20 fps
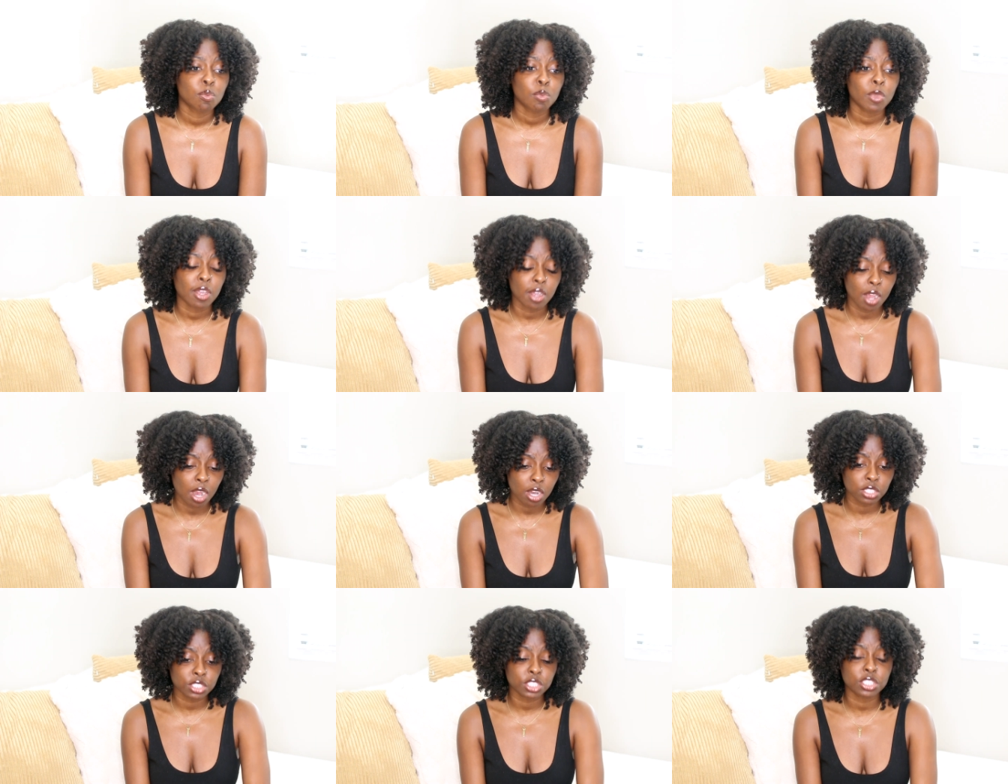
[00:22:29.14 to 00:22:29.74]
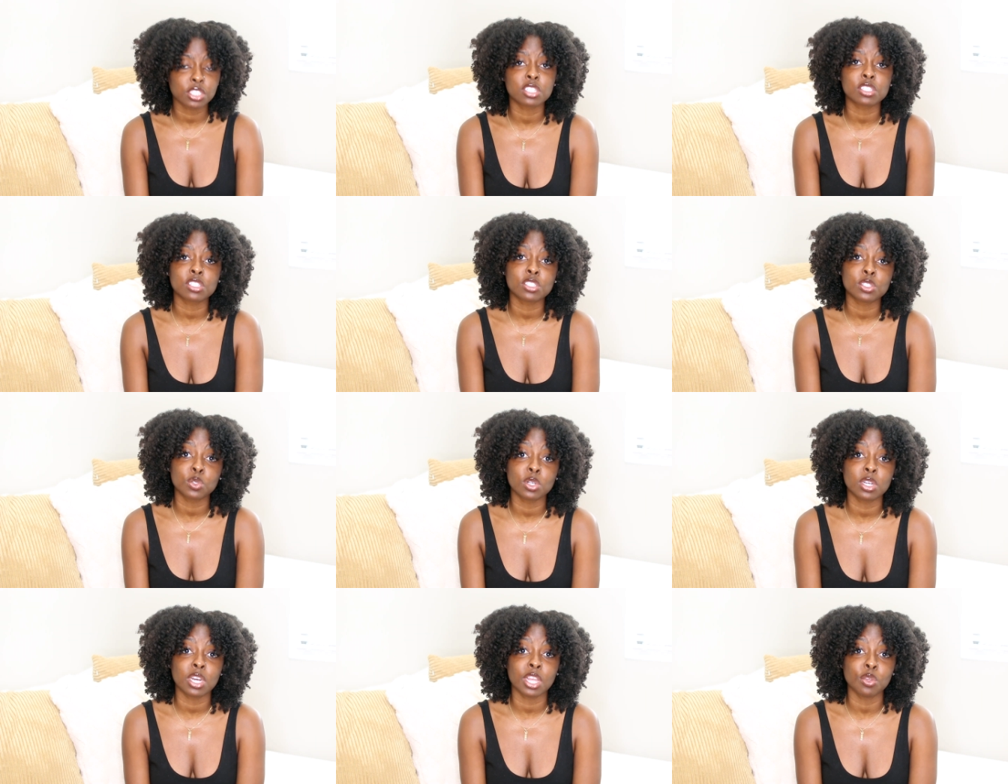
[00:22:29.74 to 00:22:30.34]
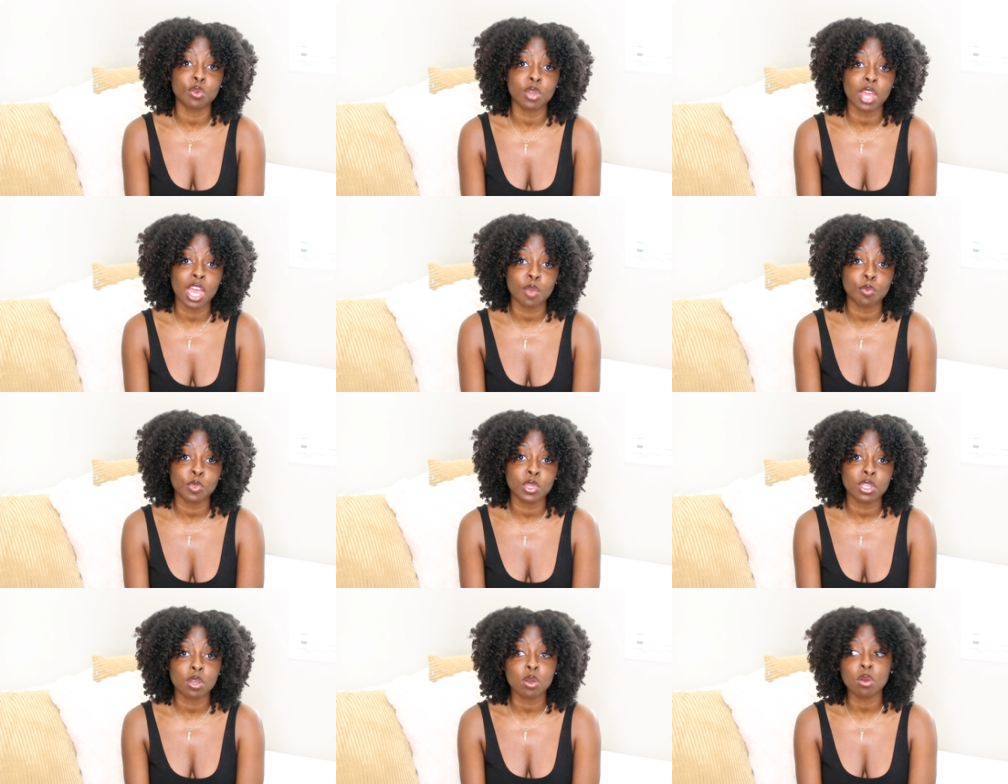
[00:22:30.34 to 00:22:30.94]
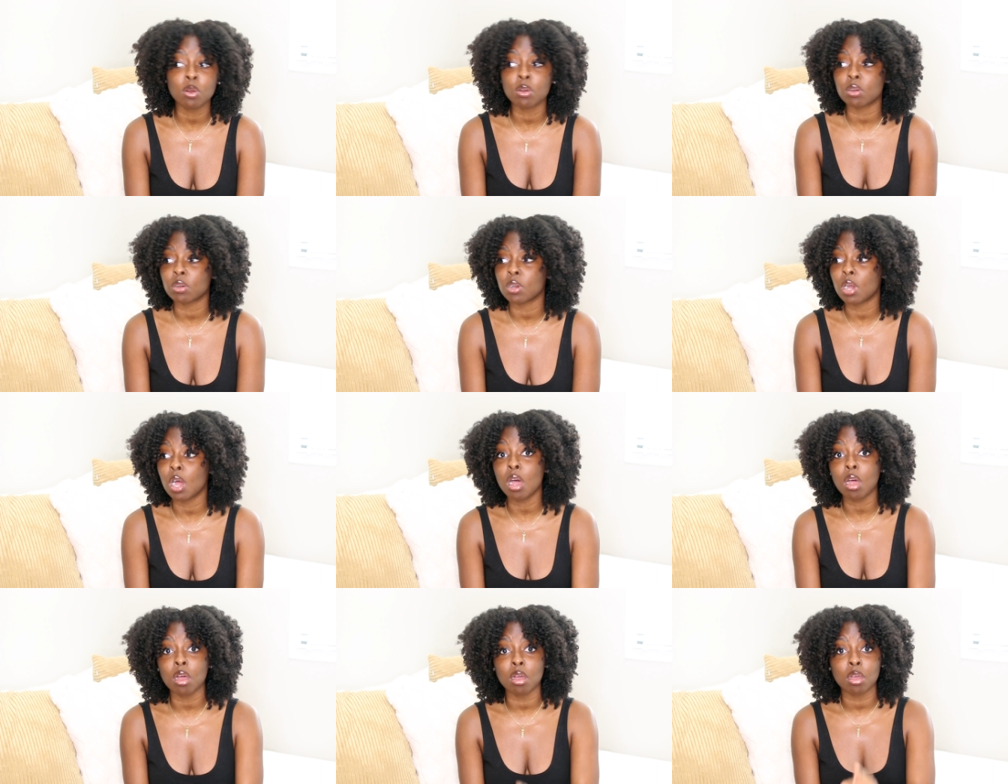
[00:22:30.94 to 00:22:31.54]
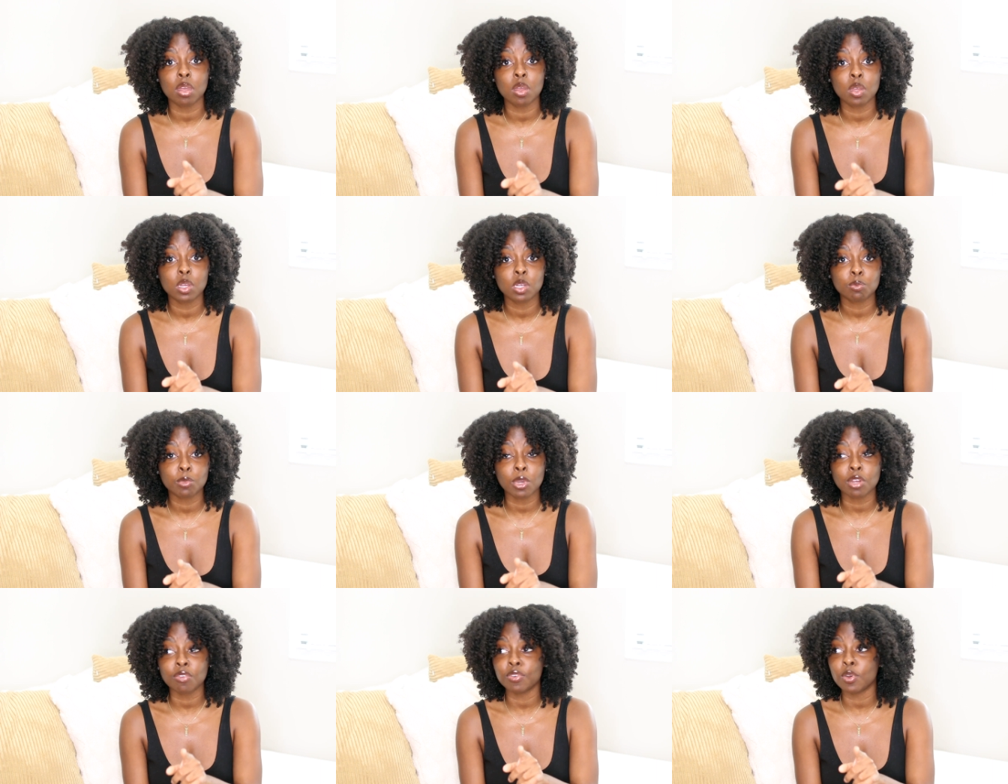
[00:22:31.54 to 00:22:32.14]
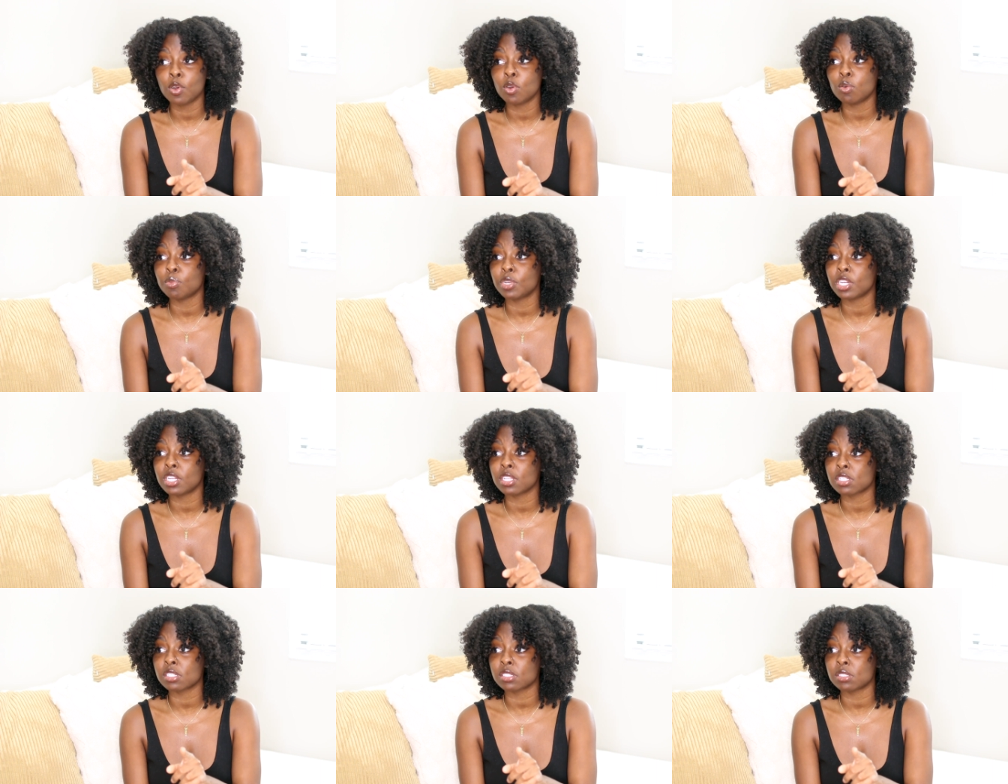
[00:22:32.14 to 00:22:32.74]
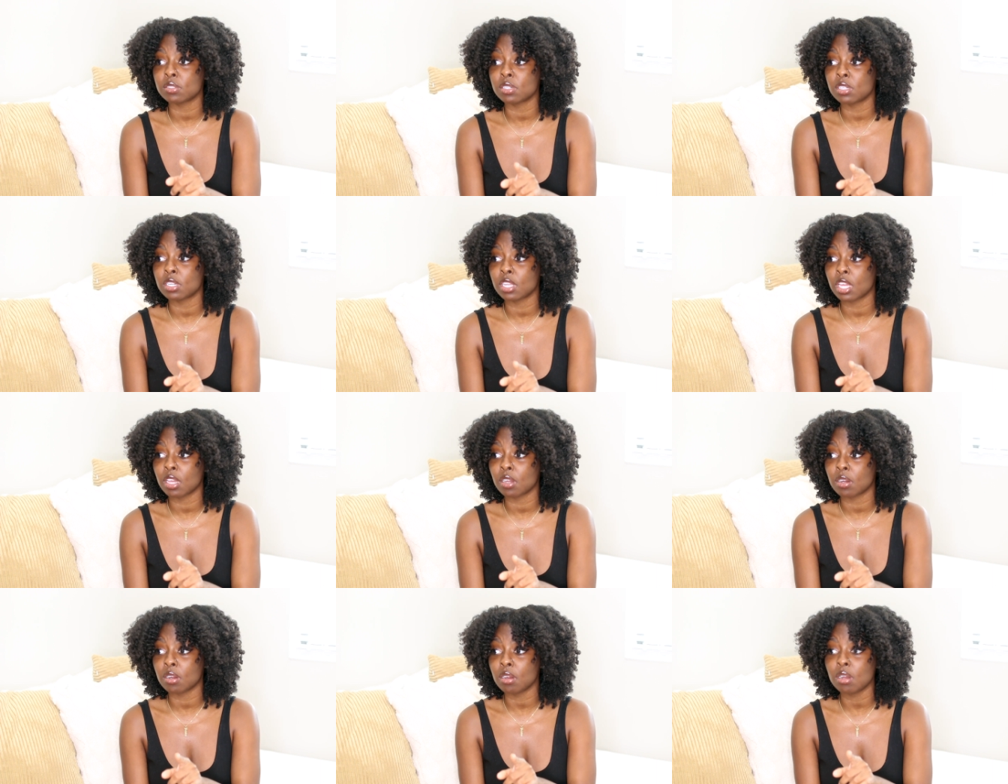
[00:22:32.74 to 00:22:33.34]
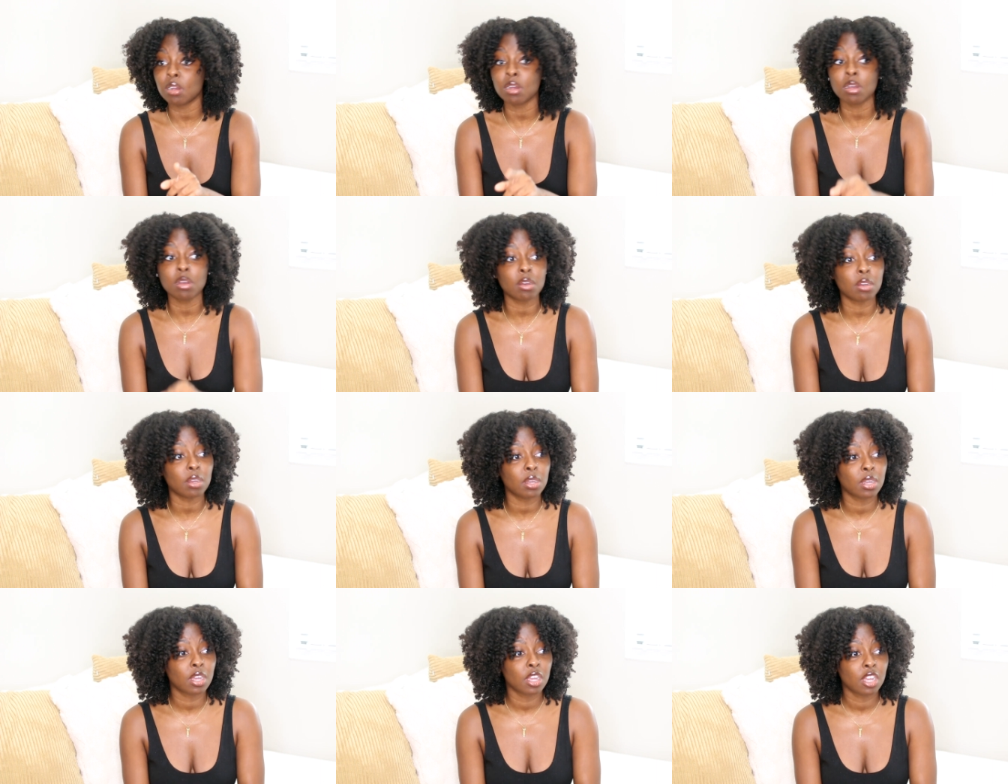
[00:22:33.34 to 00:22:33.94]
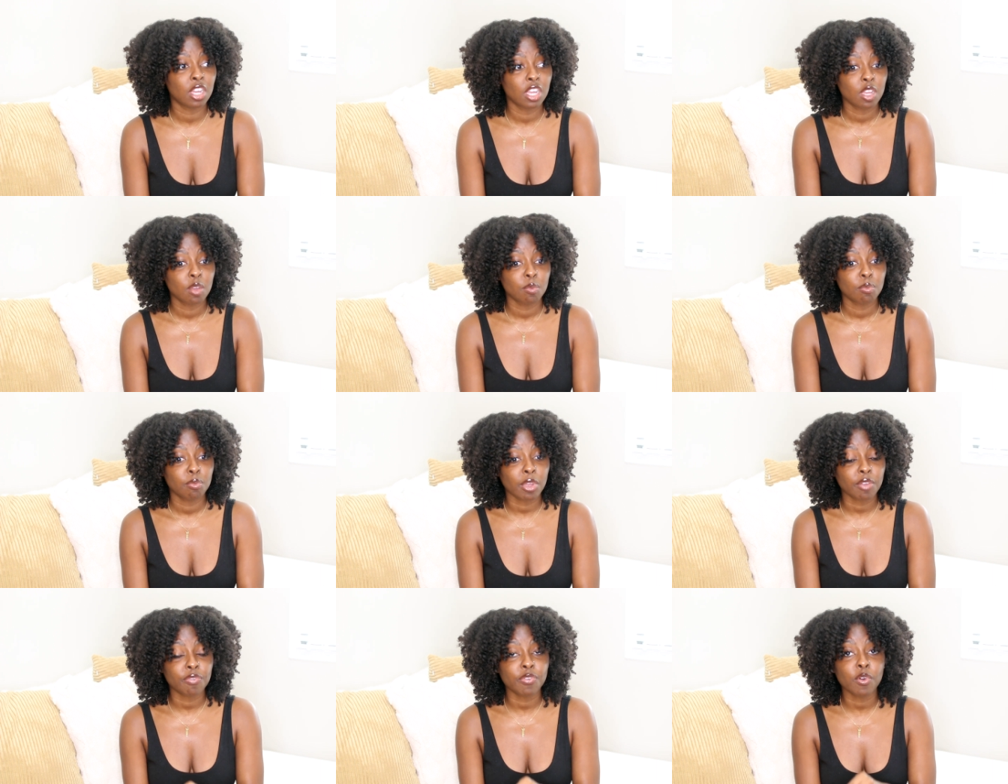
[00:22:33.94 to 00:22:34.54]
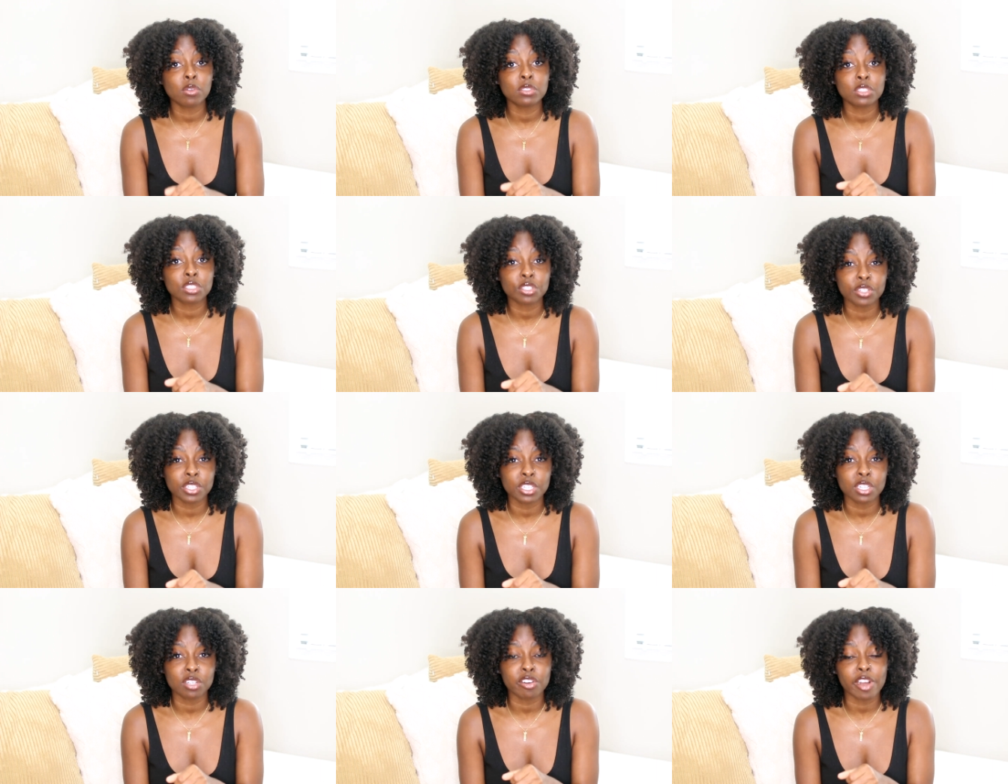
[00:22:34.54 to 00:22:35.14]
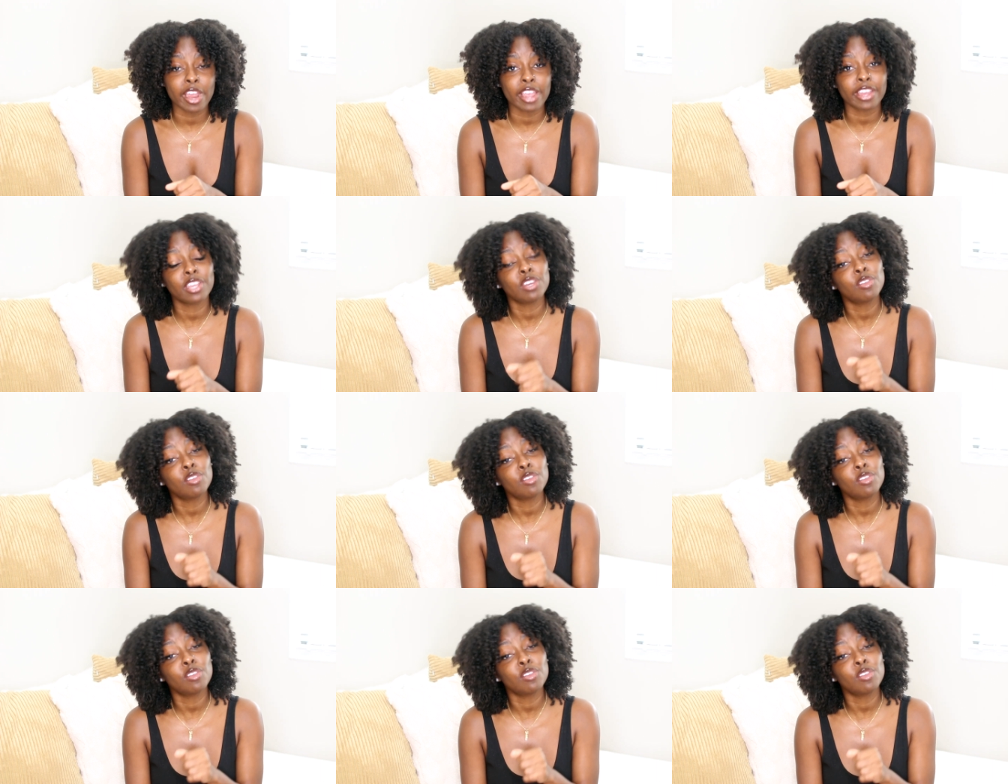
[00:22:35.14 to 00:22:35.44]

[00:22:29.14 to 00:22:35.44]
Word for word: my car insurance is due today. You got me? Oh, oh, my phone bill is due today. Or, oh, oh, my phone screen cracked.